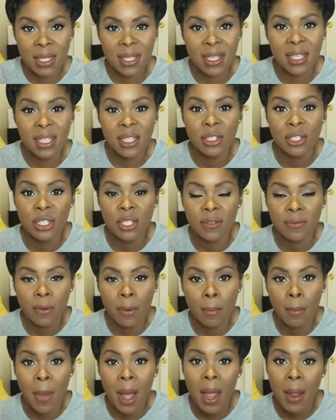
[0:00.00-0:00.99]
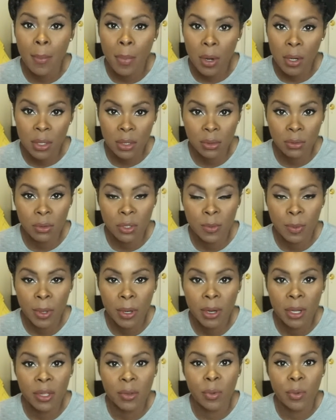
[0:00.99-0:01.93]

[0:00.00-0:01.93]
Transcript: This is just from my personal experience,